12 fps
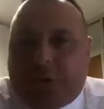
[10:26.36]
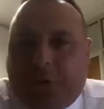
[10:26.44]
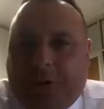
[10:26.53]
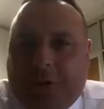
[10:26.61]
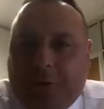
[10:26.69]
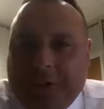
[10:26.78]
one
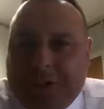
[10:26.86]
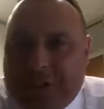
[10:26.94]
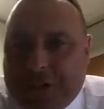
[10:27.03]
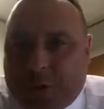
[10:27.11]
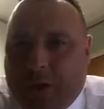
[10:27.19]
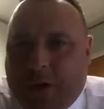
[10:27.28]
of the
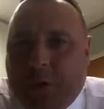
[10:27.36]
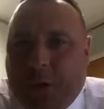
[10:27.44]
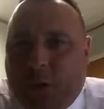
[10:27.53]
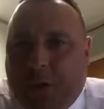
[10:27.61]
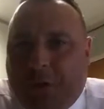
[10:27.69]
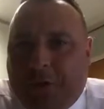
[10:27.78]
reasons why we
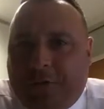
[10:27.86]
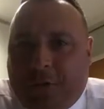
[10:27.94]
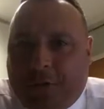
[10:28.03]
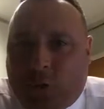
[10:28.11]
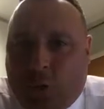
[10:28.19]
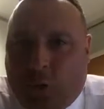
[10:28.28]
went over
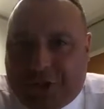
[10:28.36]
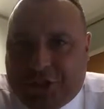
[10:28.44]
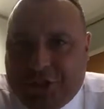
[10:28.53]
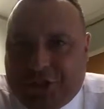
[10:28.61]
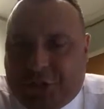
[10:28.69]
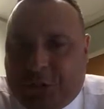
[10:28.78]

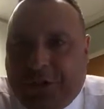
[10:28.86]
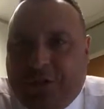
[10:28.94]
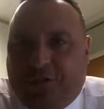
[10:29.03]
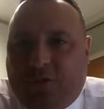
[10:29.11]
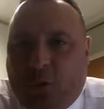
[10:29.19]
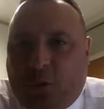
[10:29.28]
questions 3
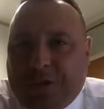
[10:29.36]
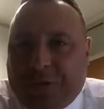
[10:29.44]
and 4 is